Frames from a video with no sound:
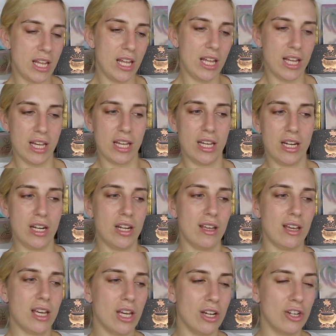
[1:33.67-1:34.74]
and
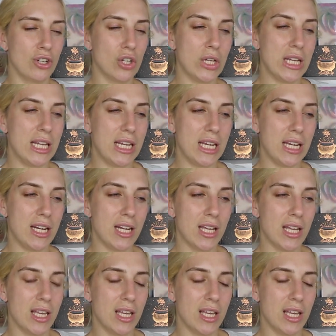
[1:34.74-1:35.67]
a green